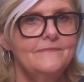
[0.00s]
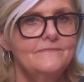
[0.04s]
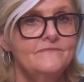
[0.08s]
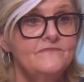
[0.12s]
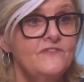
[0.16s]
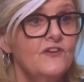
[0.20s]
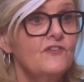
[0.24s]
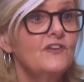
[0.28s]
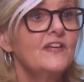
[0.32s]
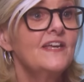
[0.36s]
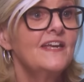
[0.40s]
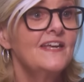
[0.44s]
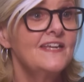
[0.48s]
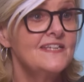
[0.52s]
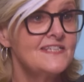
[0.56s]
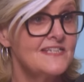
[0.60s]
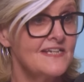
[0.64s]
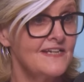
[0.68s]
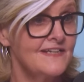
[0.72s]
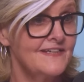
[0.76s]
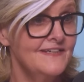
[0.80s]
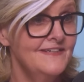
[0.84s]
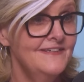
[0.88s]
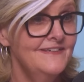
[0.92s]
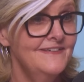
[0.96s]
Very
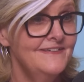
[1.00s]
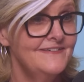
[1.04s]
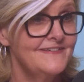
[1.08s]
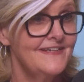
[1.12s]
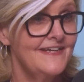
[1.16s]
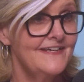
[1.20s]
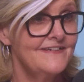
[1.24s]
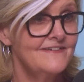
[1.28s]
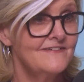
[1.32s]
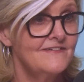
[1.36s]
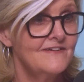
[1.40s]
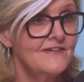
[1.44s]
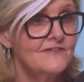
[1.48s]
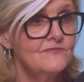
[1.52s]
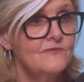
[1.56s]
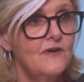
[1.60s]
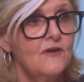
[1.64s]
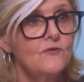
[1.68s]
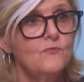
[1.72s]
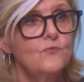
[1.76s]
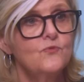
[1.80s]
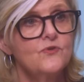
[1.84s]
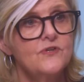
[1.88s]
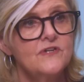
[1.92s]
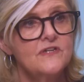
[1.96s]
easily, and
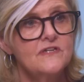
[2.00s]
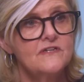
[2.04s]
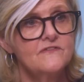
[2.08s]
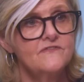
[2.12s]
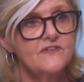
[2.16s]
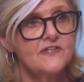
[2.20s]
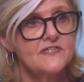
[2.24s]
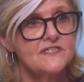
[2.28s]
I wouldn't have